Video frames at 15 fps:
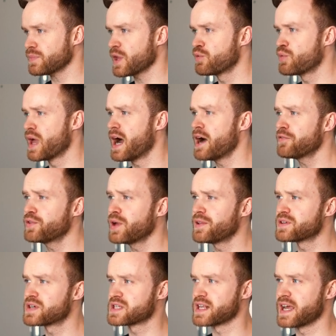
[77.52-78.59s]
We have to
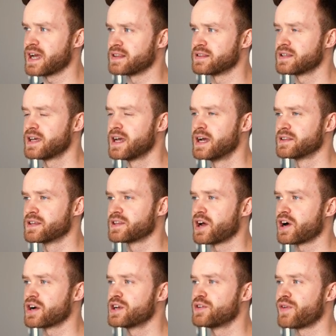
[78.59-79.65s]
understand that
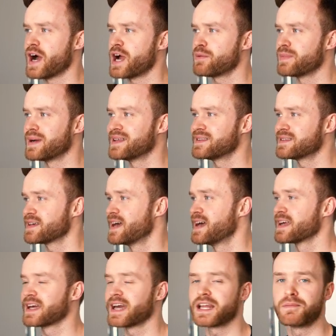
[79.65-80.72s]
our environment
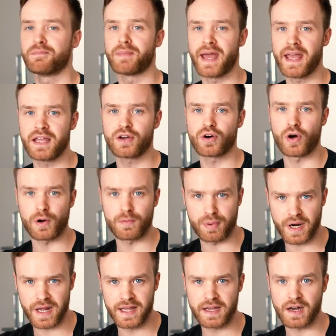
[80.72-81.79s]
can make or
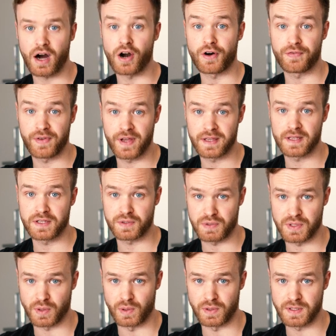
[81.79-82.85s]
break our fitness
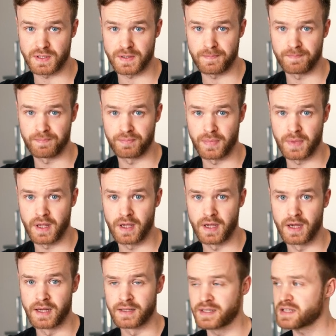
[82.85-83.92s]
results.
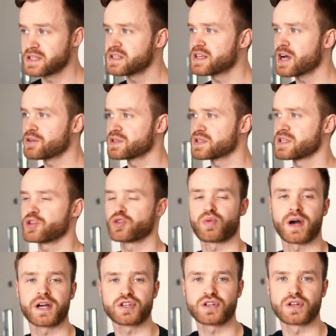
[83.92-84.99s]
This is how the
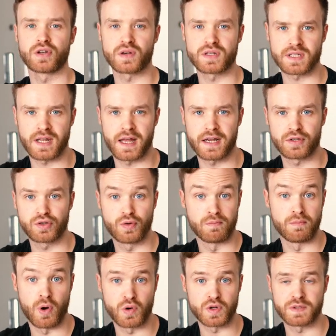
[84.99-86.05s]
situation looks like to
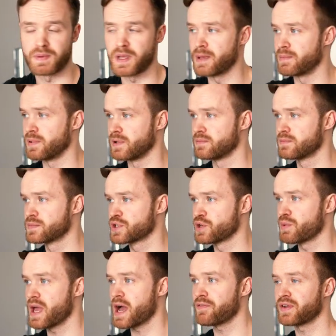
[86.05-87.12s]
most people.
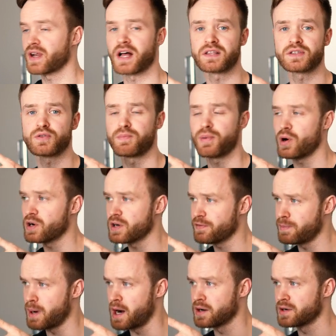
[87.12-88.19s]
So we have an
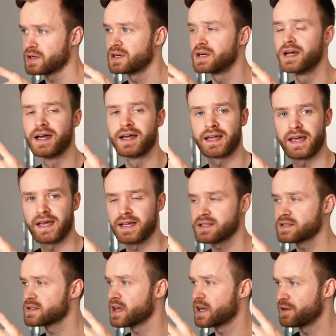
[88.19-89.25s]
unsupportive partner,
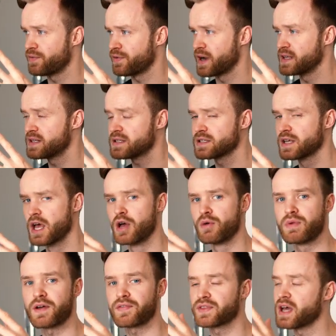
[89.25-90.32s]
kids and friends.
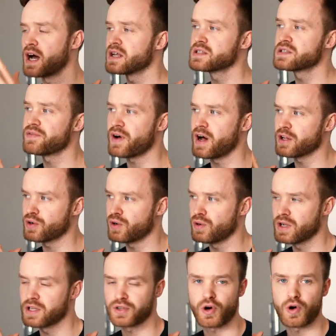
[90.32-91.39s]
We have tons of
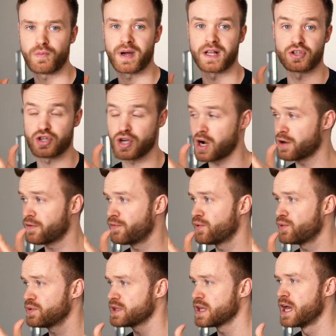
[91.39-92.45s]
alcohol at home and junk
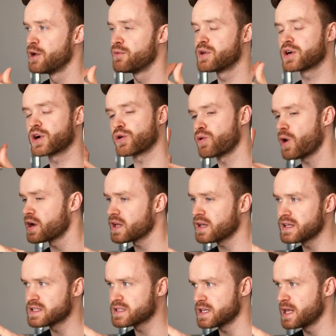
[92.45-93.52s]
food. We are
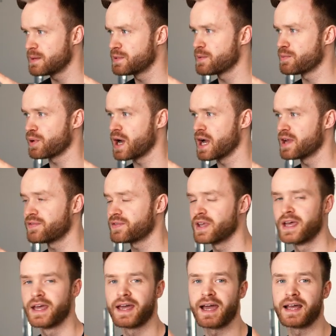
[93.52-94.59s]
chronically sleep deprived,
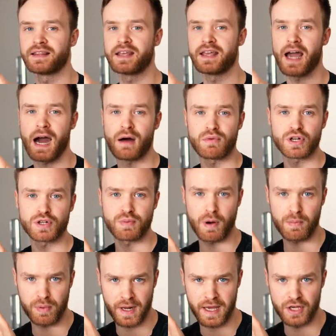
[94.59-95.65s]
and the average
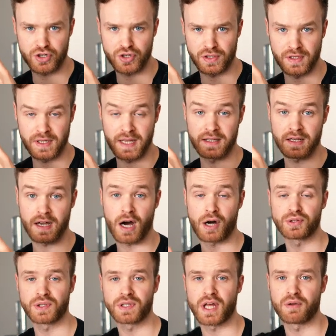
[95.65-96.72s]
population in the
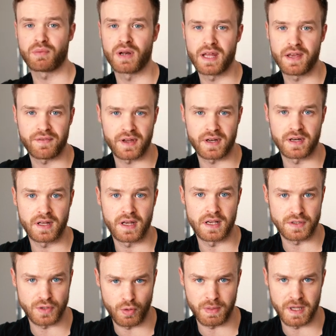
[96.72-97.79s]
country that we live in
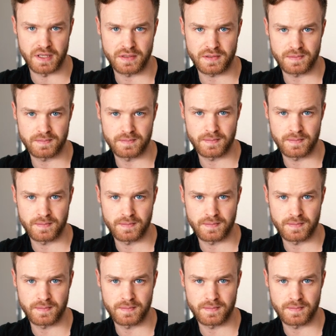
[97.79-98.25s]
is obese.